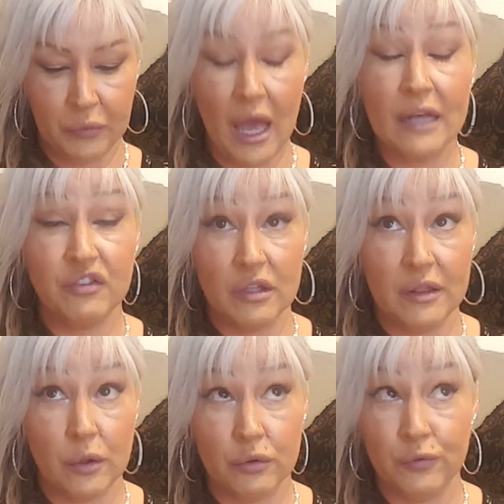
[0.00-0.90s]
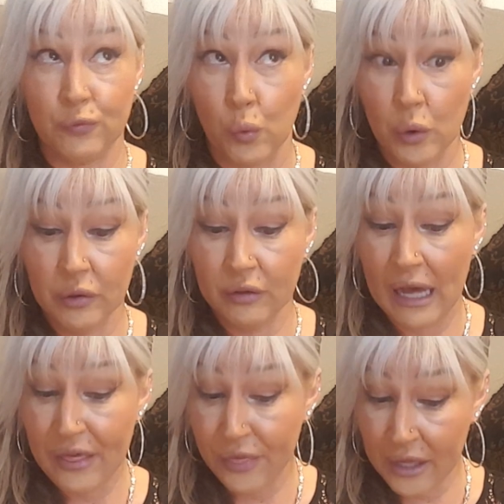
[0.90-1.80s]
Actually, there's 4,
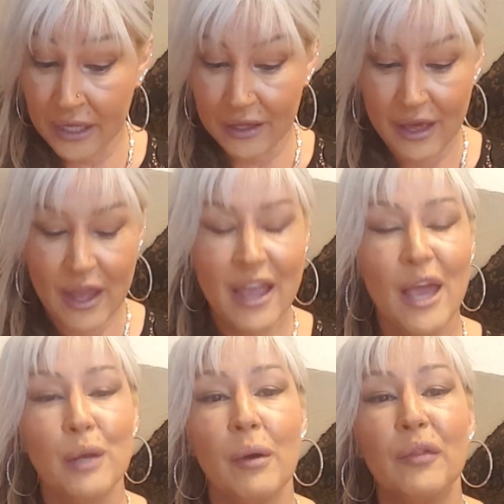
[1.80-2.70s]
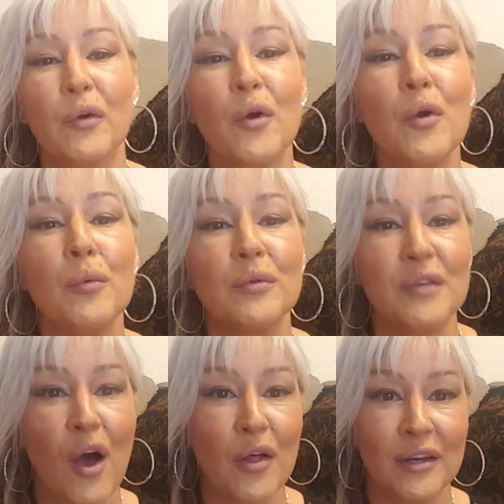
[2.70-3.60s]
I think. Anyway, the girl was
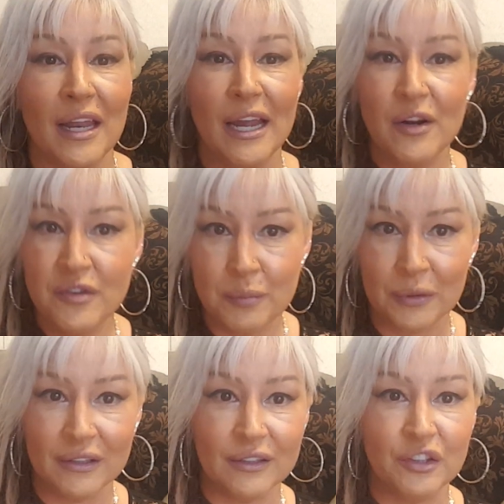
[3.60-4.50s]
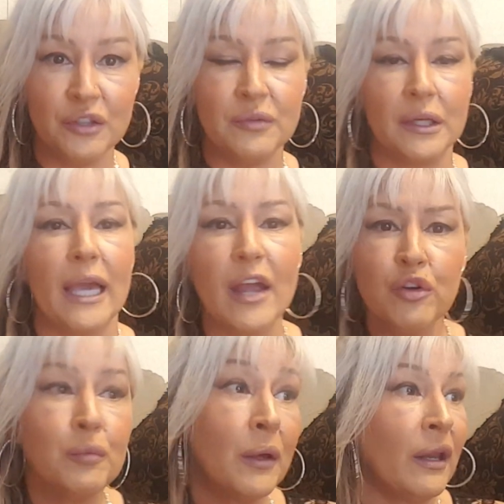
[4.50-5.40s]
calling it Airspun. She was like,
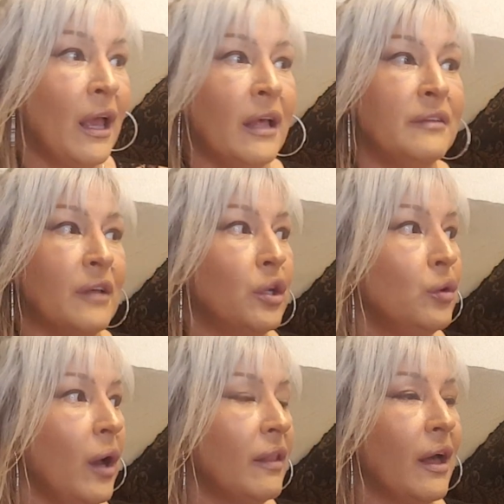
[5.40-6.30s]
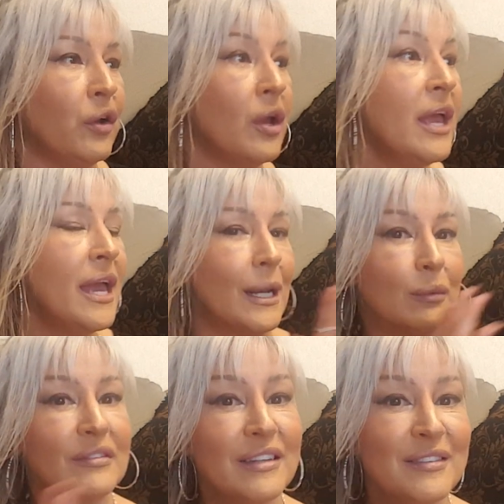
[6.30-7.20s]
Airspun has a new highlighter. And I
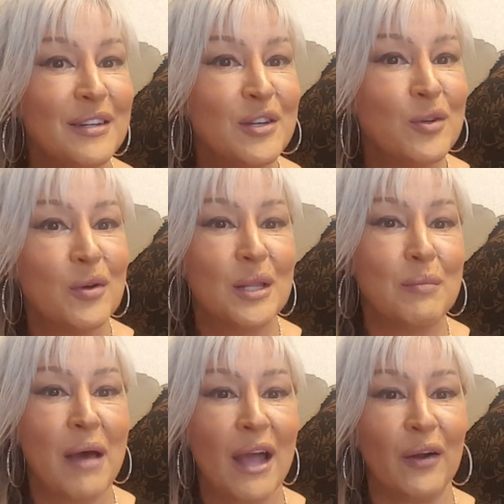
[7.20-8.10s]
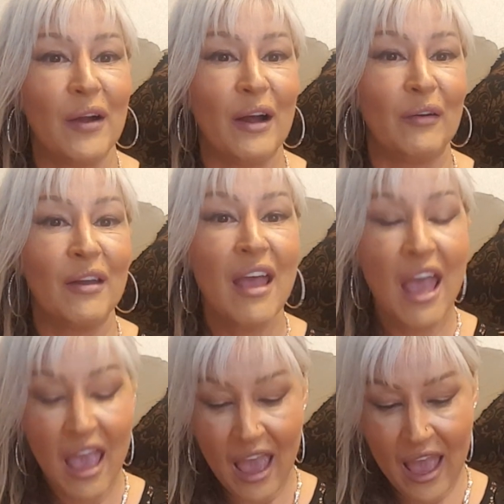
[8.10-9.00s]
was listening to it in the background.
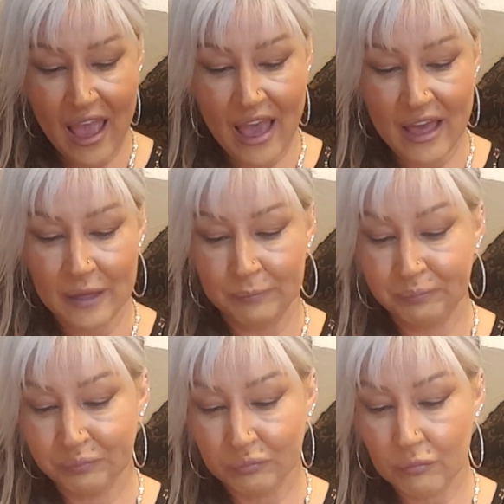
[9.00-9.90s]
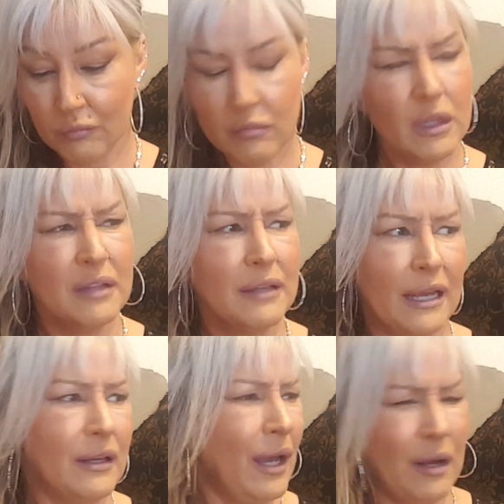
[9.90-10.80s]
And
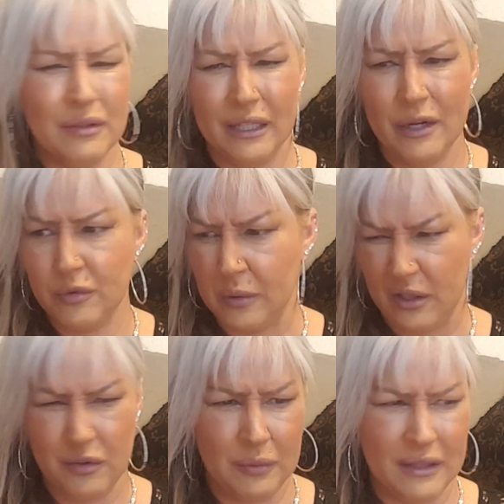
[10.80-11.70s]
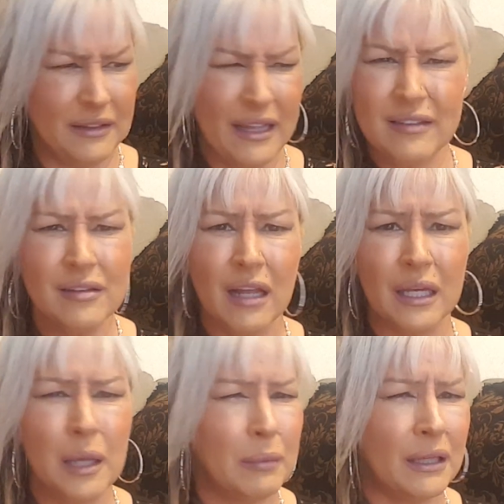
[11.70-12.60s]
I was like, Airspun, that's not a
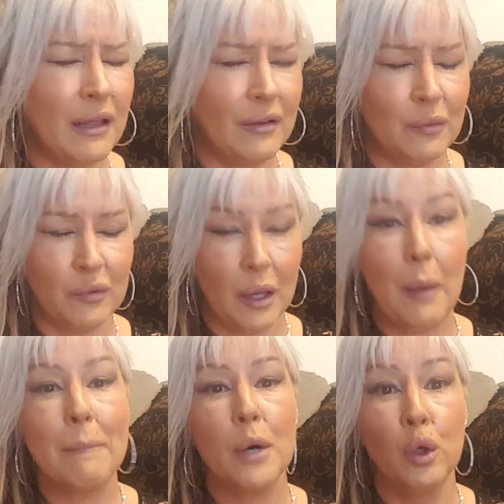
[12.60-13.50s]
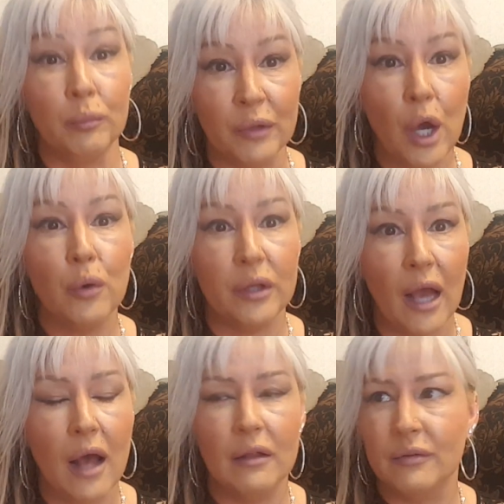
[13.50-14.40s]
company. And then, boom, Coty.
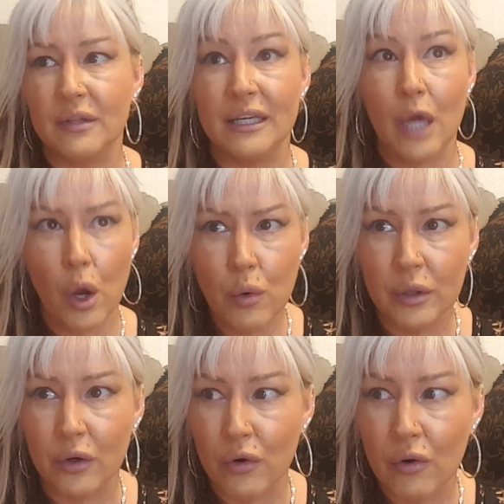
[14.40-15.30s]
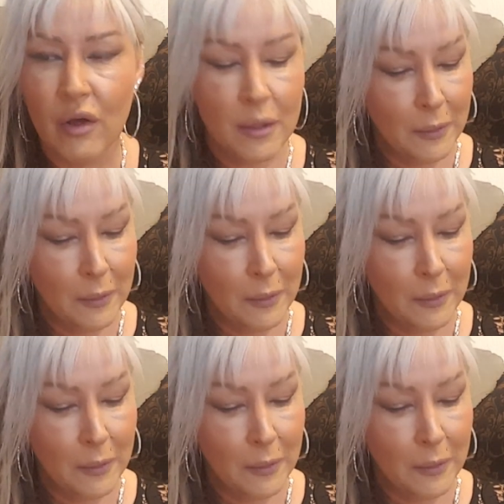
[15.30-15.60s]
It's like, Coty, girl.